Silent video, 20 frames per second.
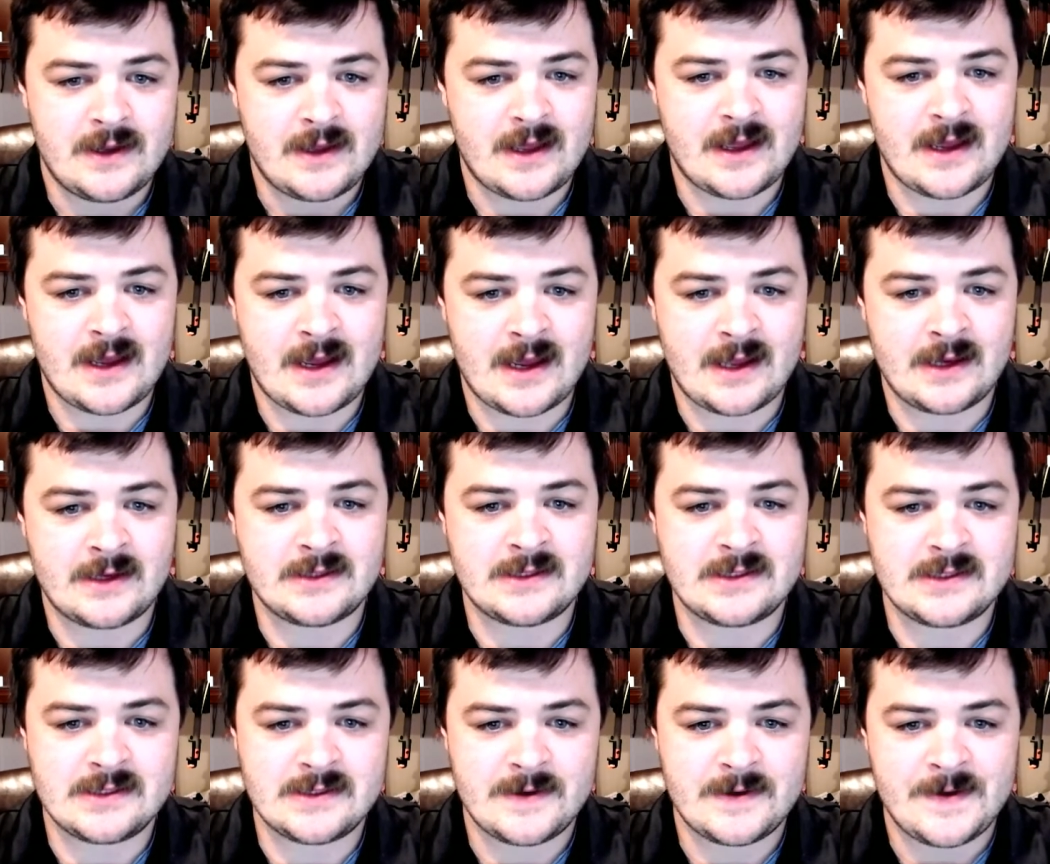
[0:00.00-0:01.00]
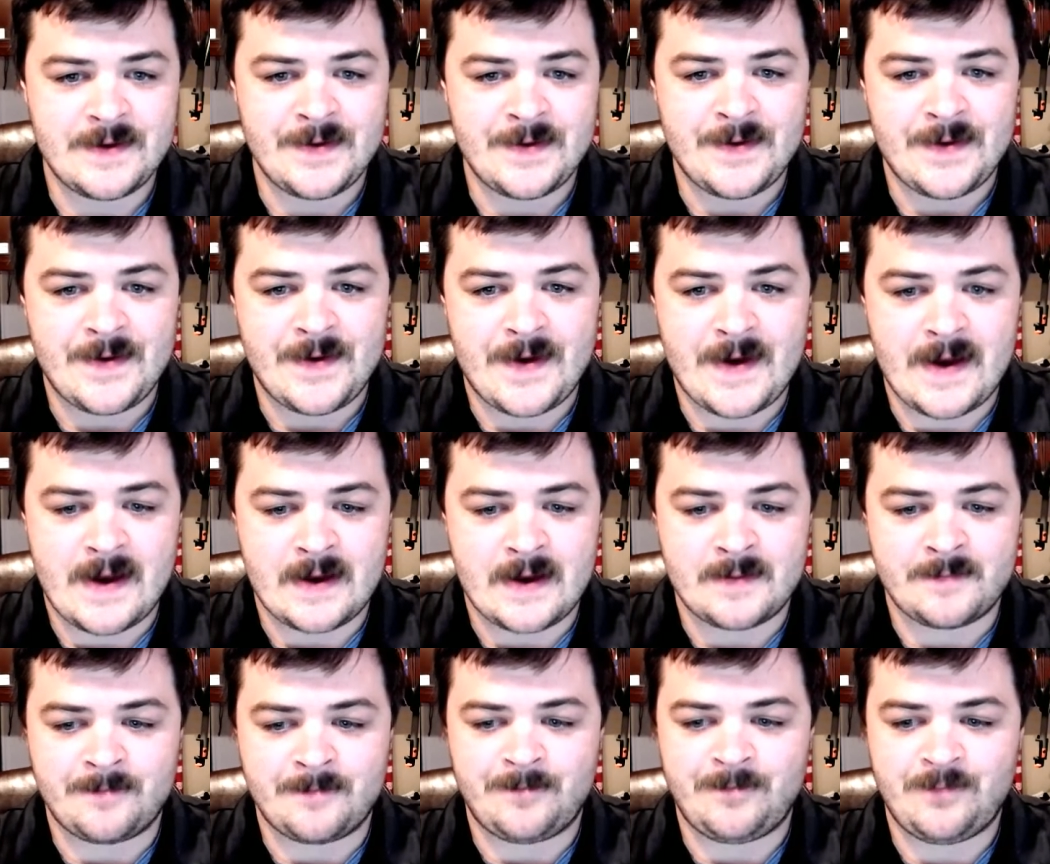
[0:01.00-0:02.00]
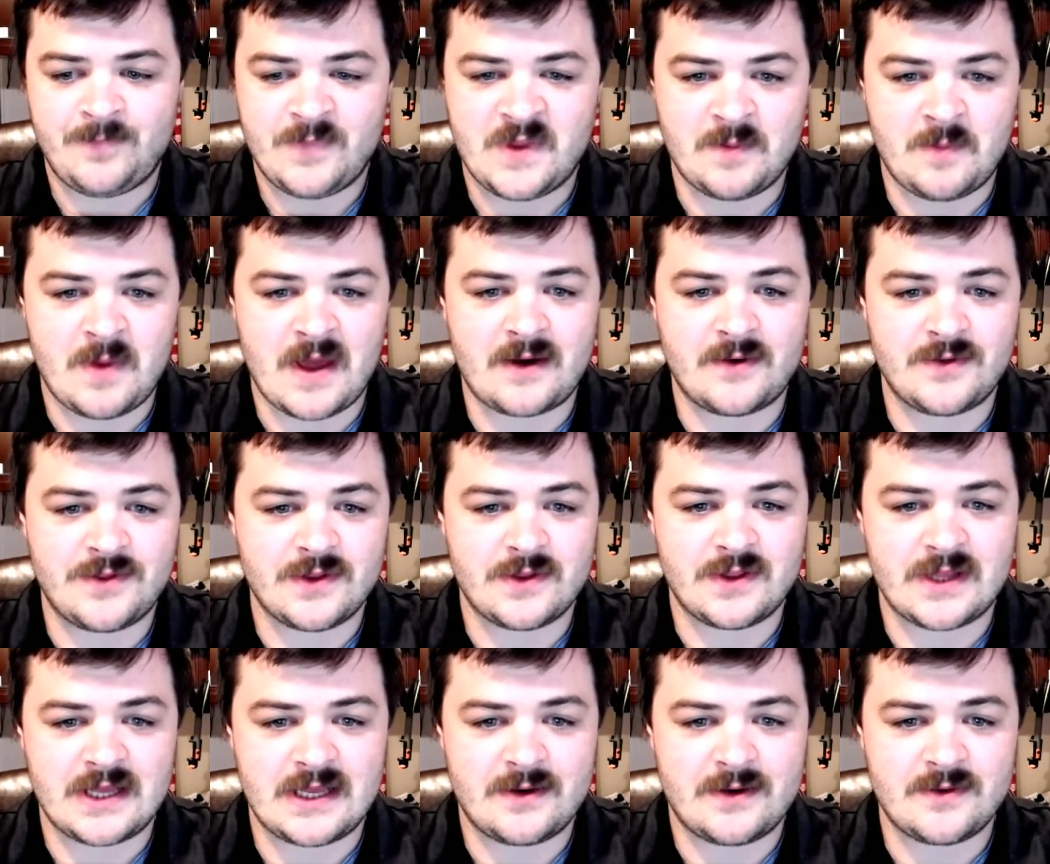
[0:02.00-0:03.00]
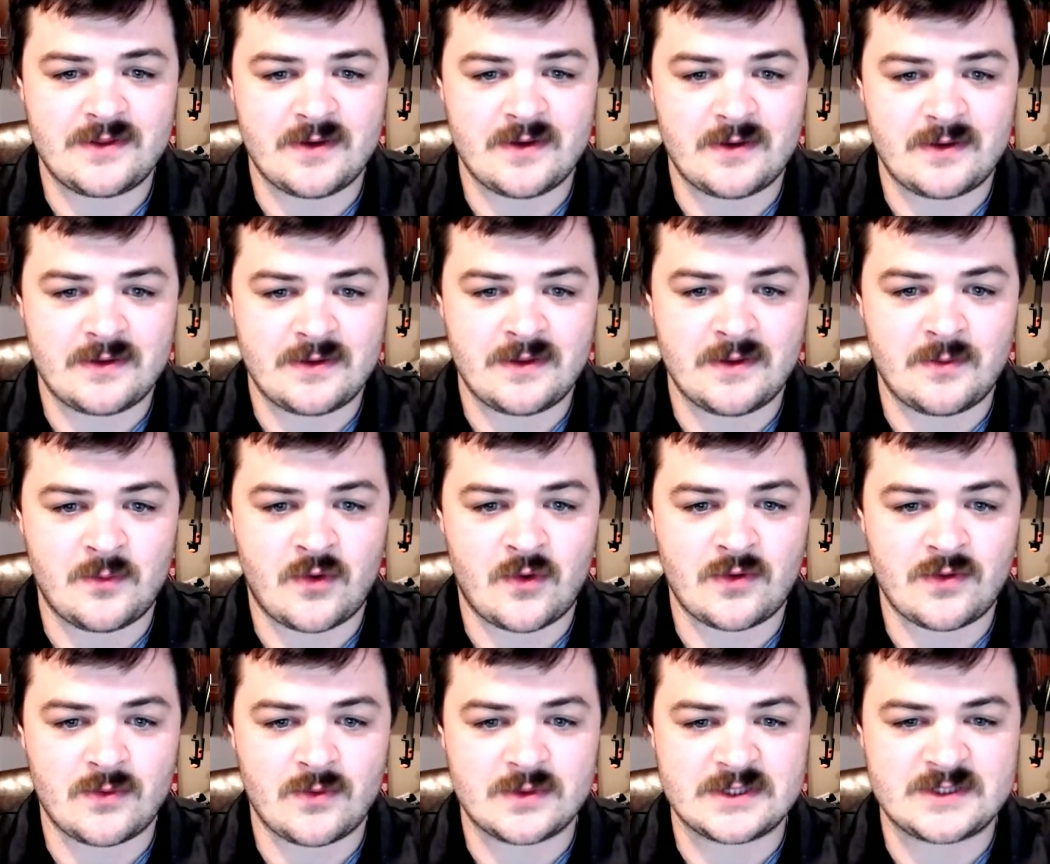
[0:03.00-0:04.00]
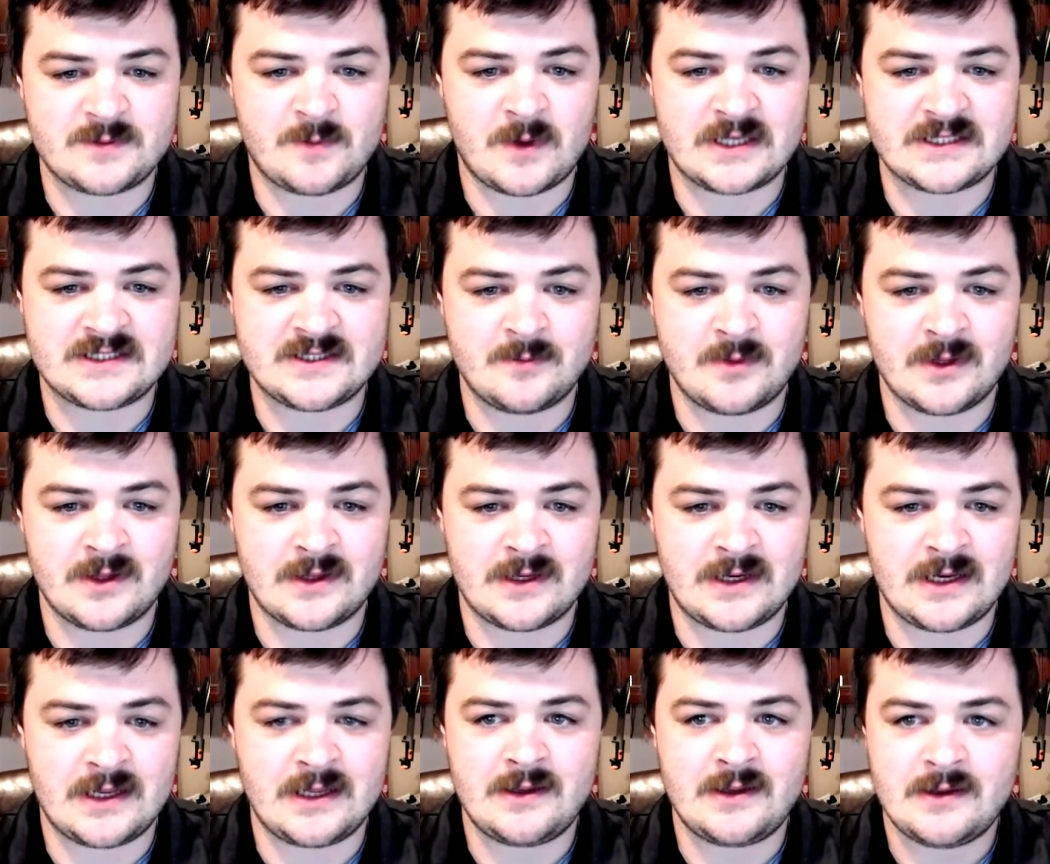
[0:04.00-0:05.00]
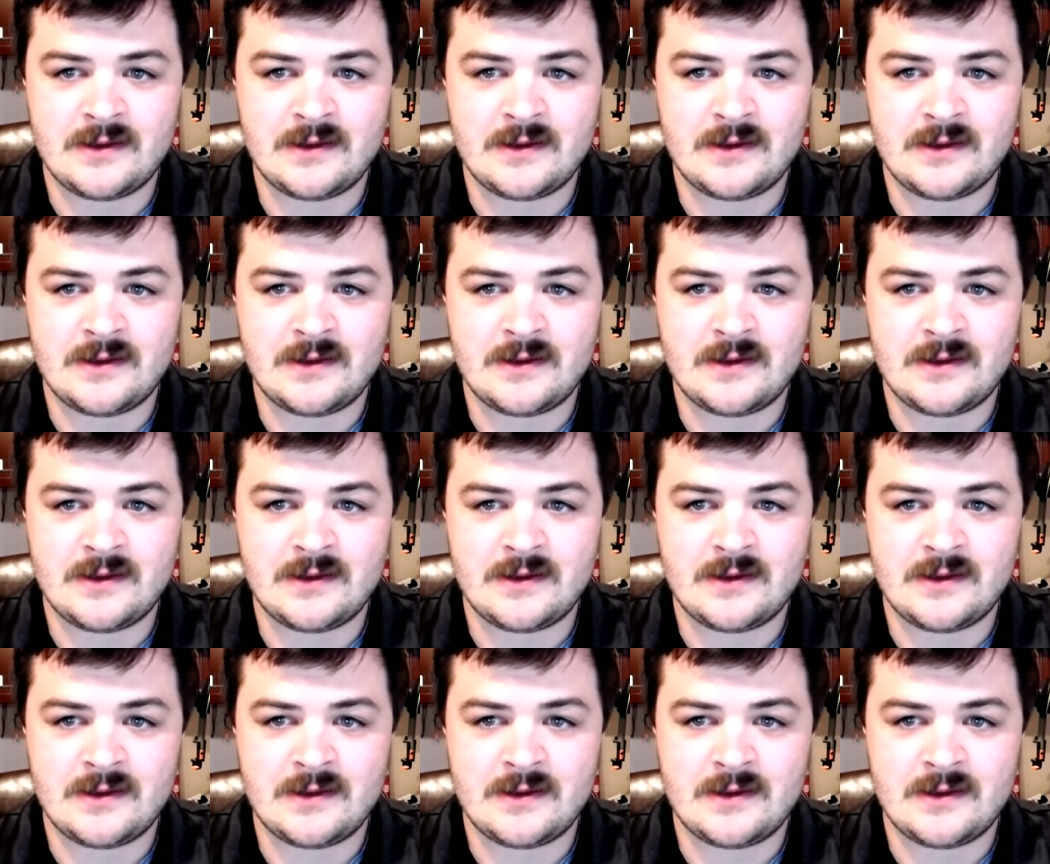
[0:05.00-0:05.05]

And the better the leader, the more the responsibility.